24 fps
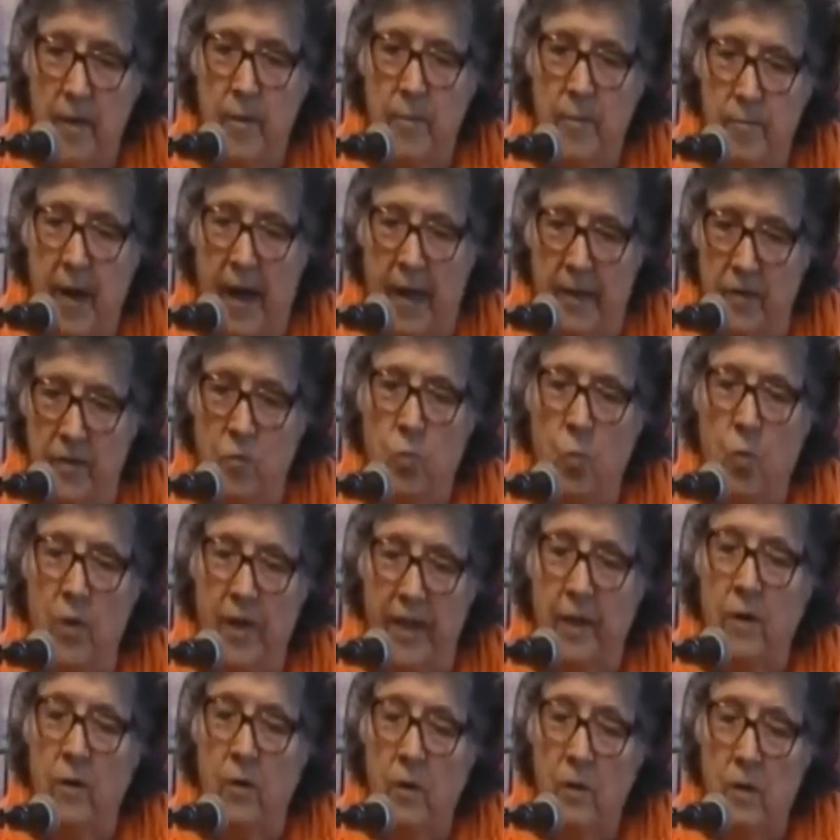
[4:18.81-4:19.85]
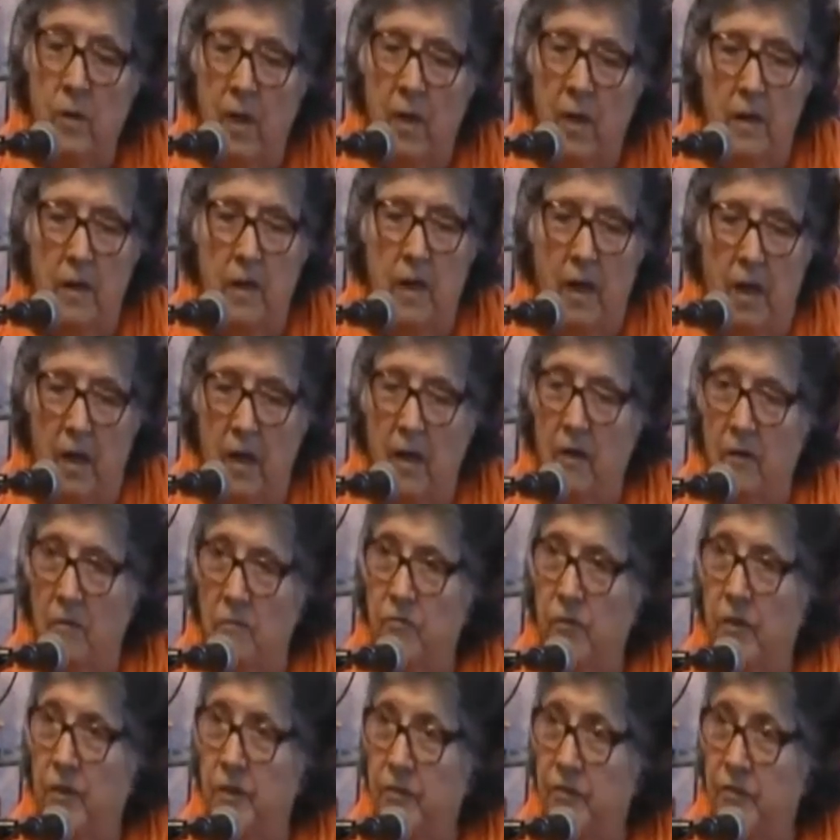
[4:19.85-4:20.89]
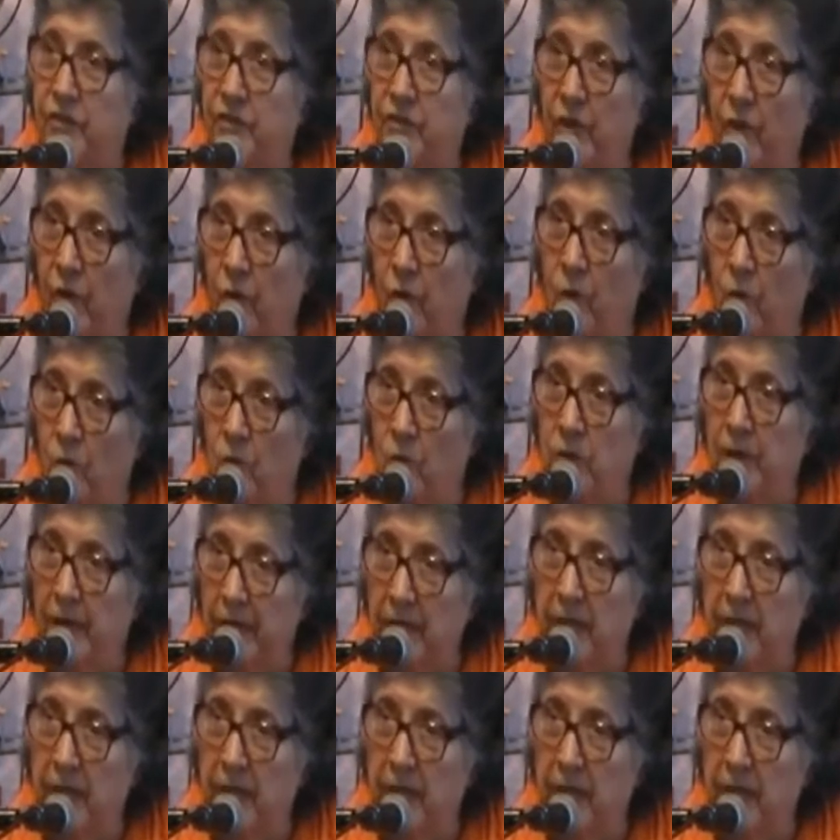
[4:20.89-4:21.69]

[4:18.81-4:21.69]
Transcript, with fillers: by the will of the soul,